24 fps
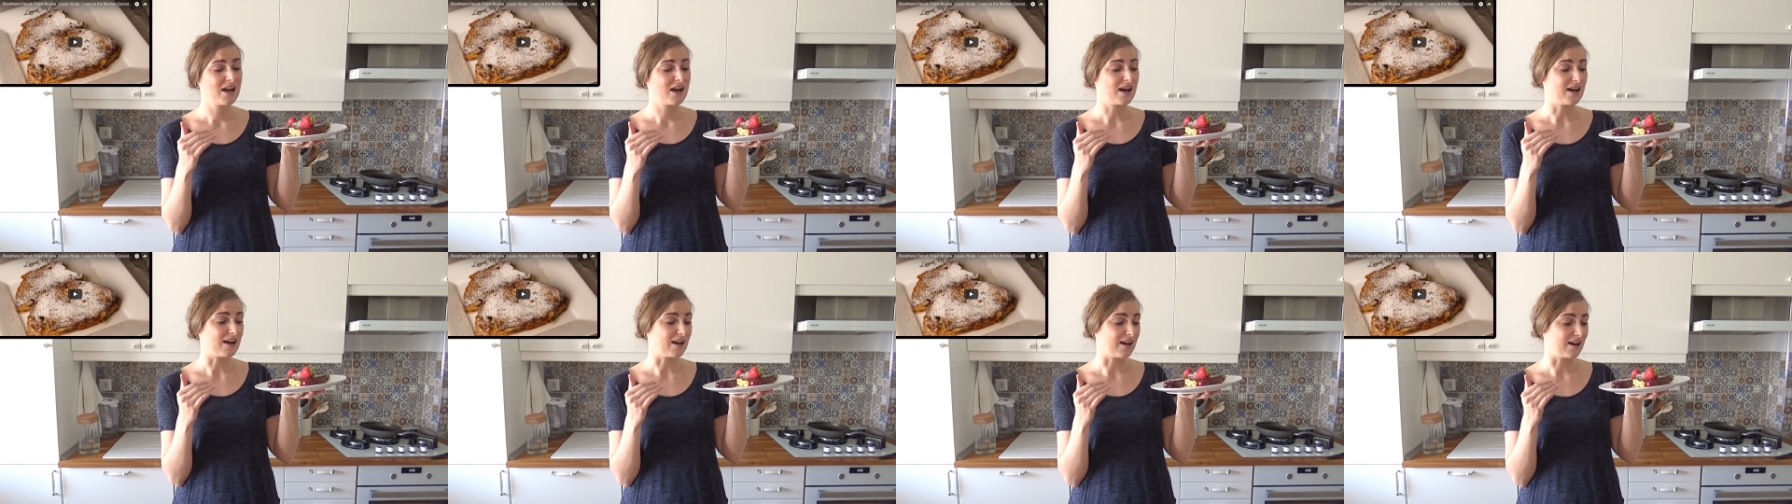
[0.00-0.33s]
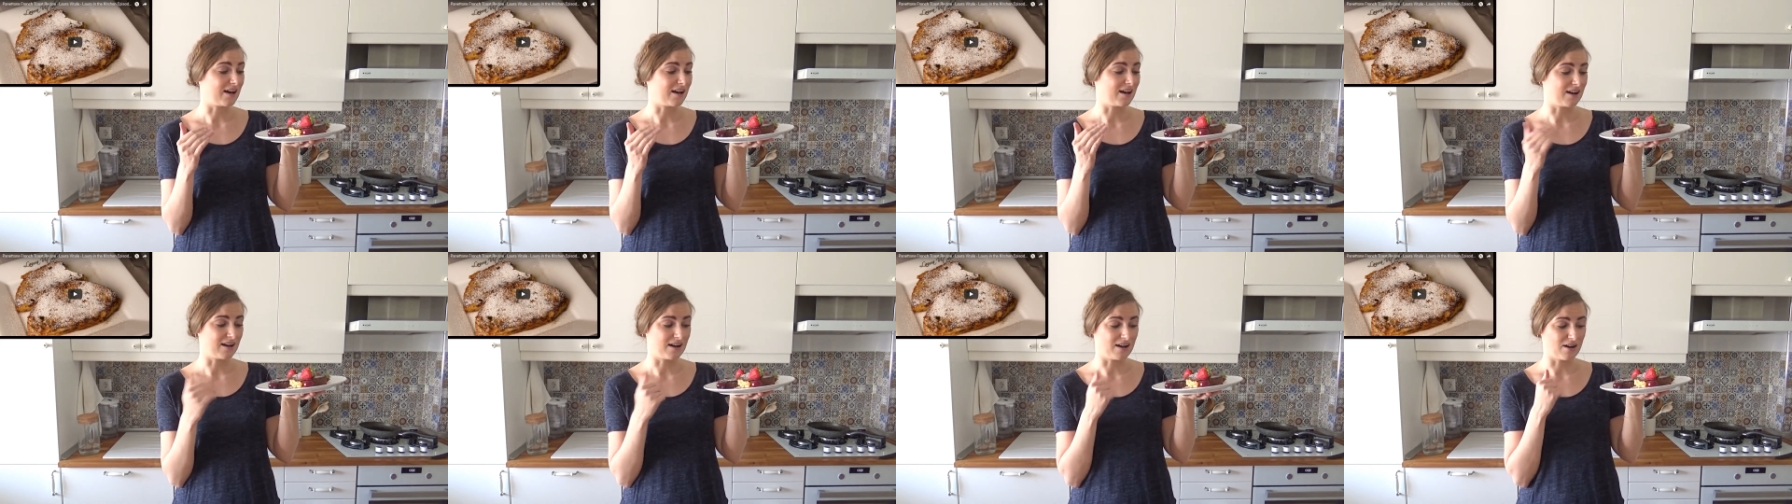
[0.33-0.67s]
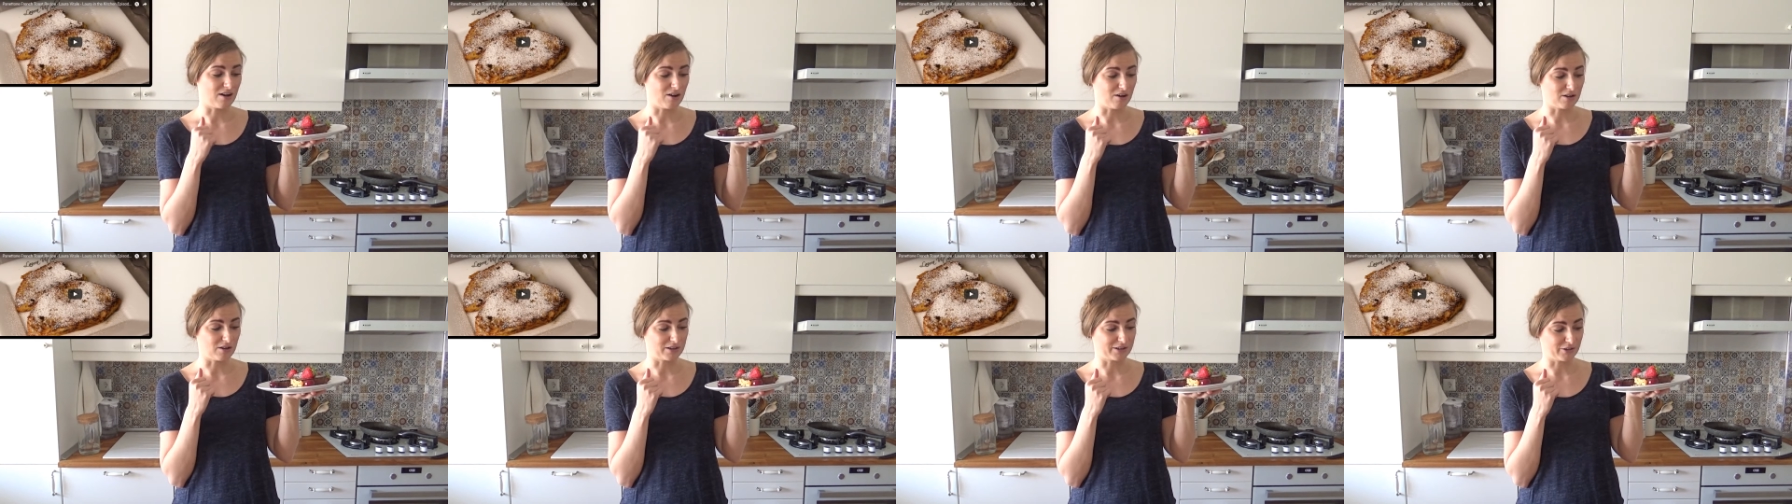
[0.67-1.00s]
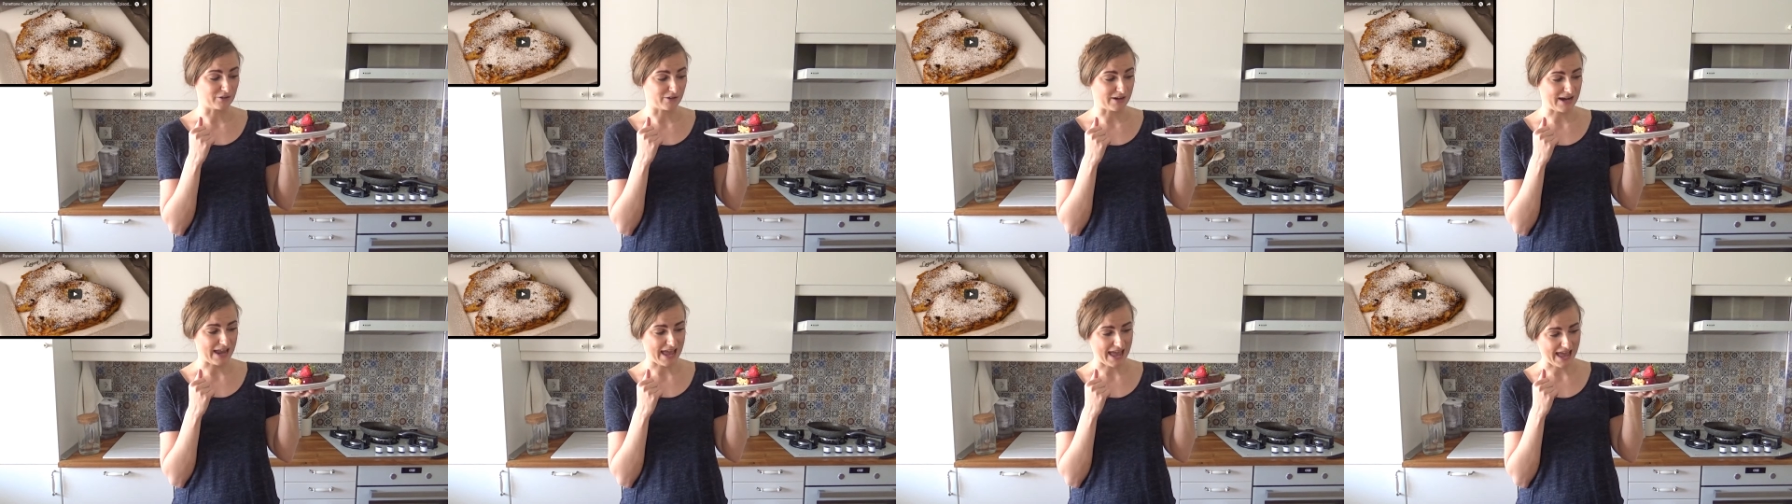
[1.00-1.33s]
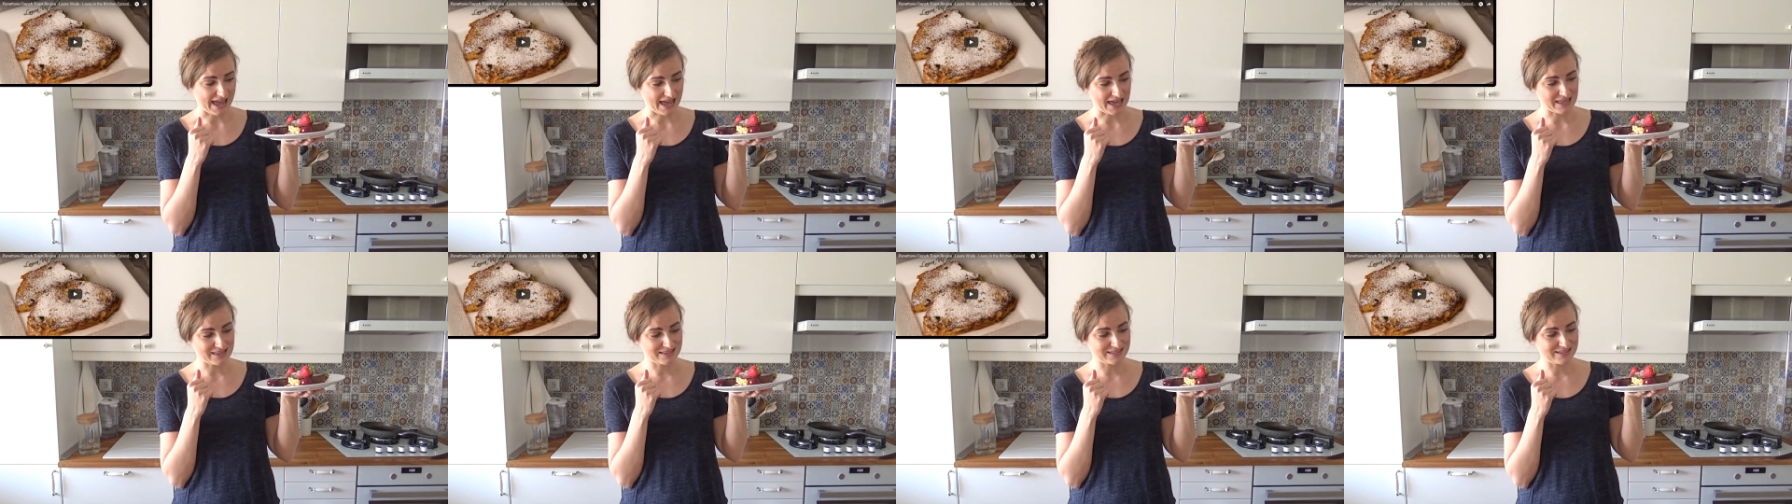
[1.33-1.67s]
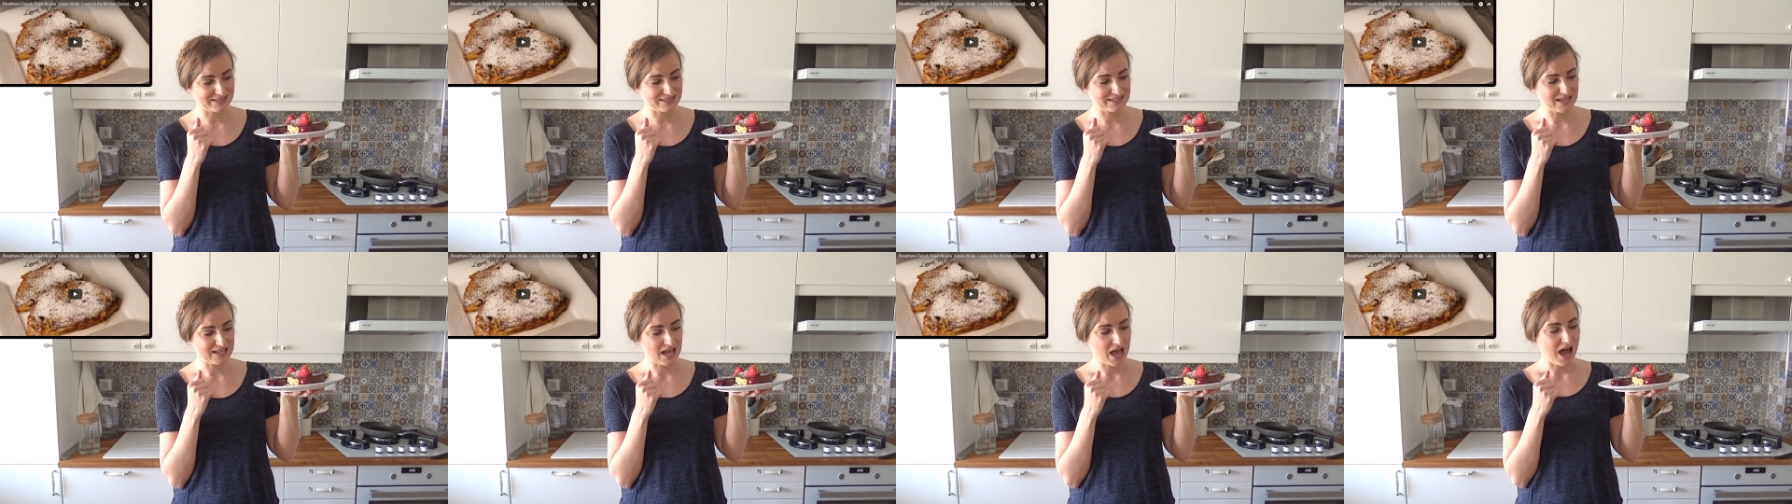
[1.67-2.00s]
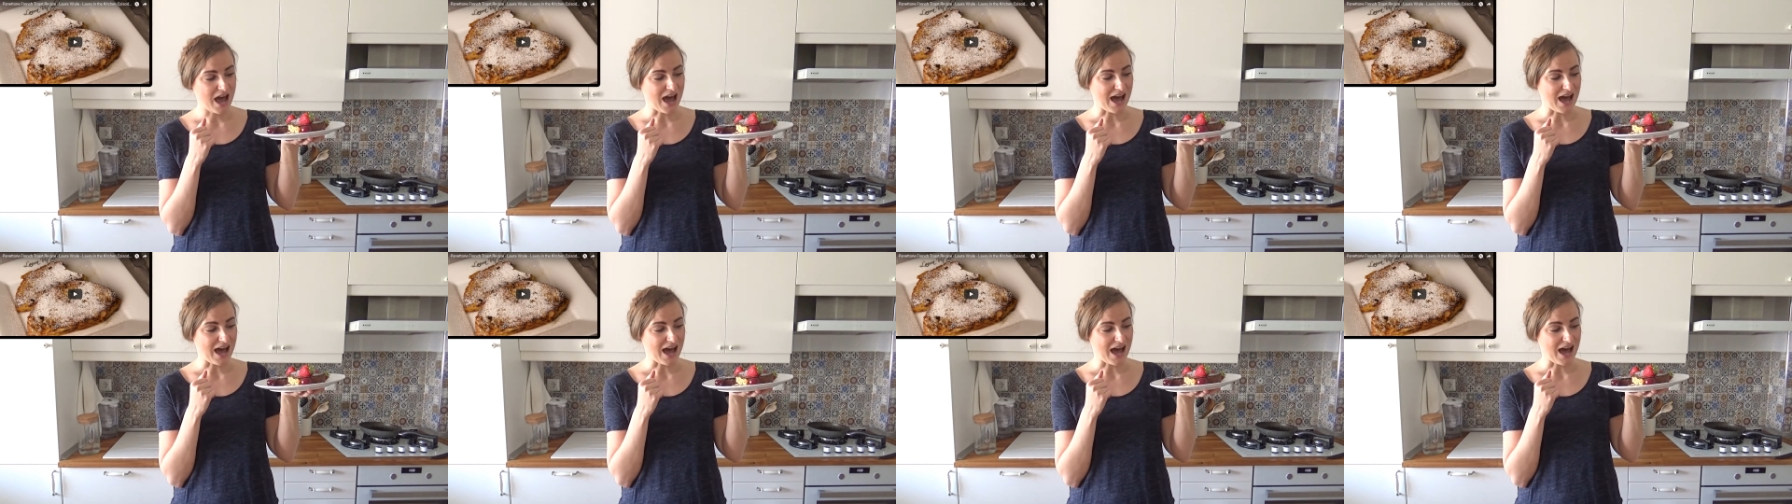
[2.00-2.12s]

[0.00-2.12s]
on your hands,